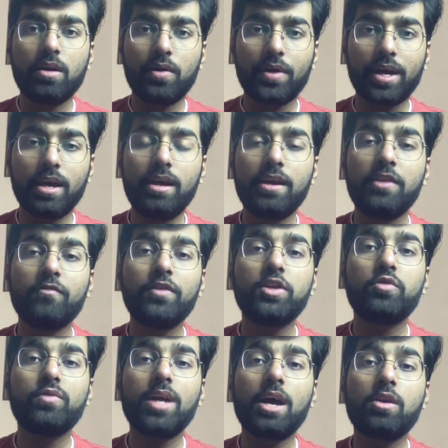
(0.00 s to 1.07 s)
okay in
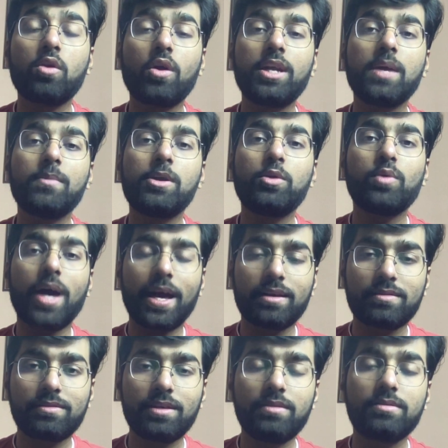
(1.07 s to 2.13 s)
which we are not able to
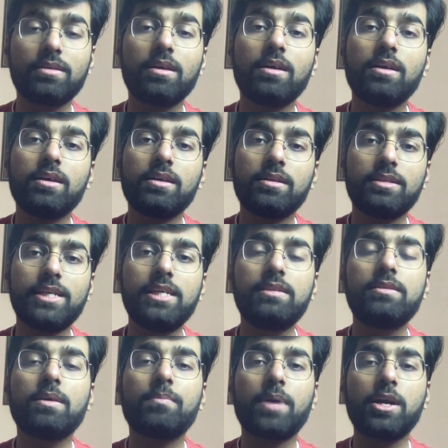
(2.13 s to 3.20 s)
access
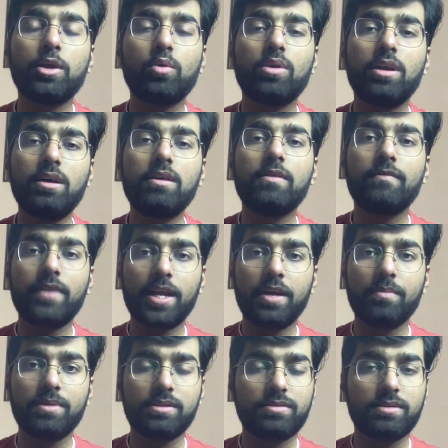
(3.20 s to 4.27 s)
these particular
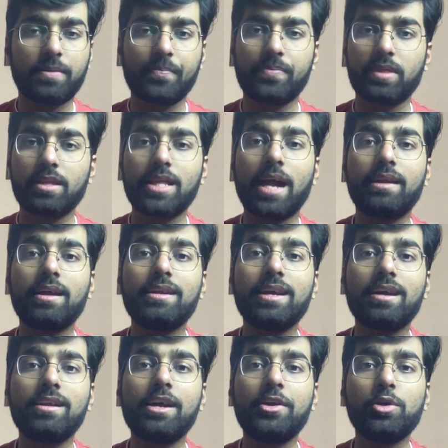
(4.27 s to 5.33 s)
variables that are
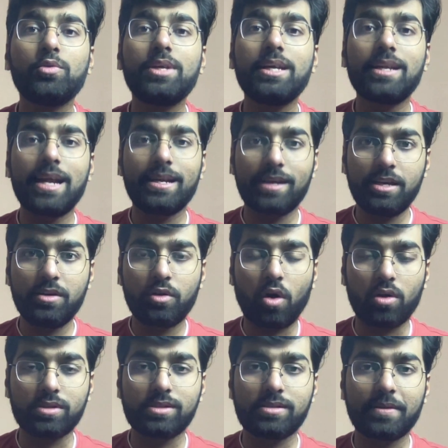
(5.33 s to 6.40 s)
declared using let and
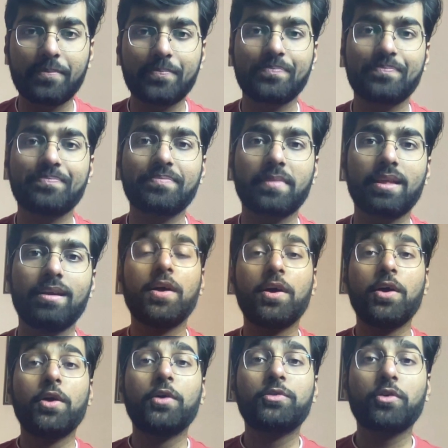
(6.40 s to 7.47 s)
const
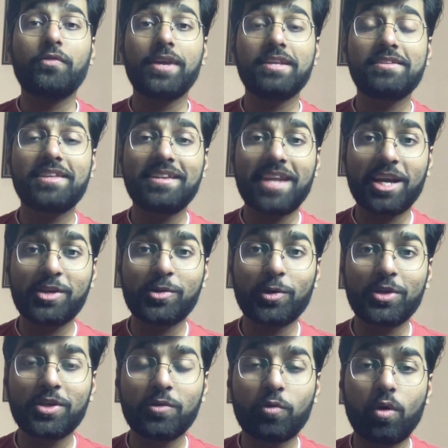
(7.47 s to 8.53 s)
so friends the next
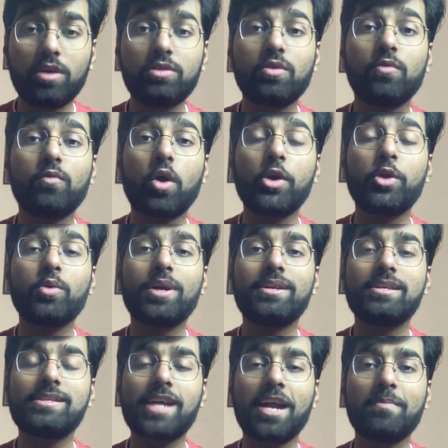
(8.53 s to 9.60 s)
question was what do you
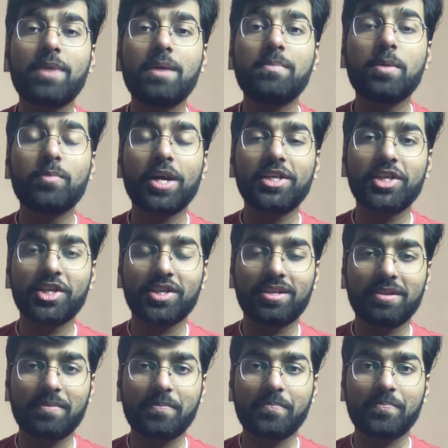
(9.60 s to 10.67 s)
understand by memoization